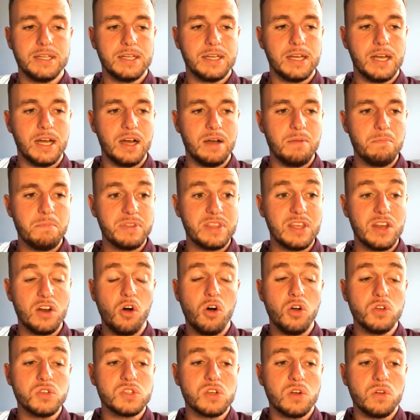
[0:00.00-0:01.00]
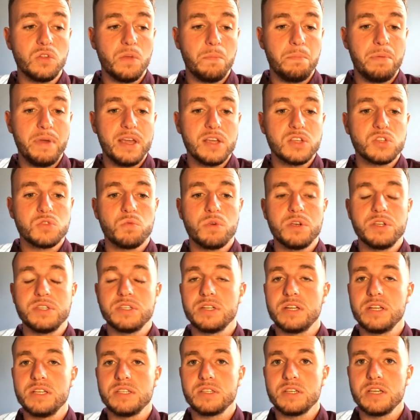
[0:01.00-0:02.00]
But then also the biggest
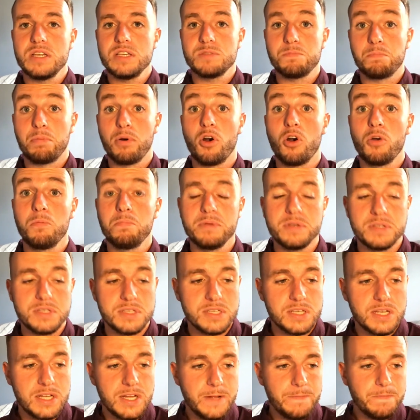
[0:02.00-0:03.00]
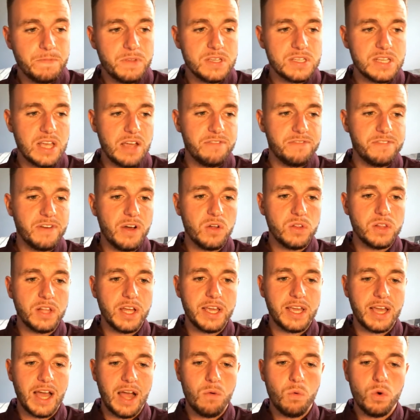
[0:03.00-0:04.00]
reason is purpose, is I felt
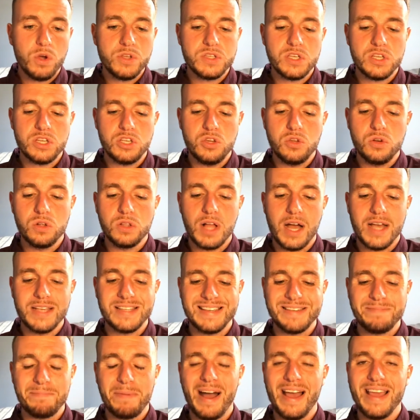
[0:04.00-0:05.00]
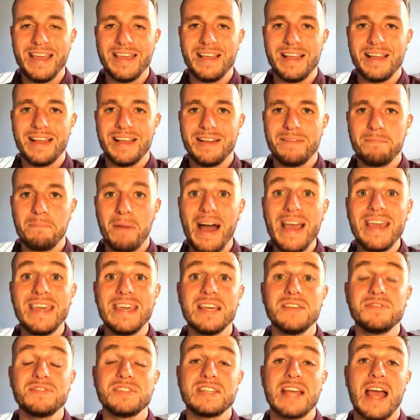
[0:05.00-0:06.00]
like I wasn't utilizing my
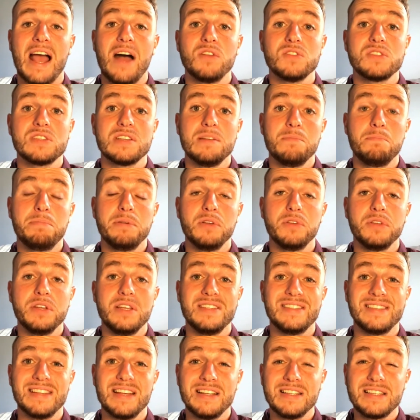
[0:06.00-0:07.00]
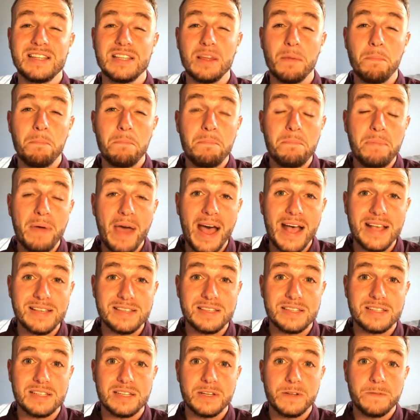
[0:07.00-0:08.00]
gifts, talents, and abilities to the
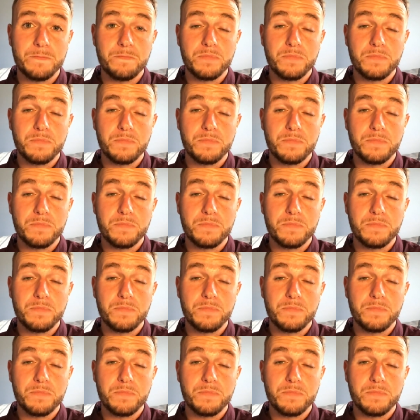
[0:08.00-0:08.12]
best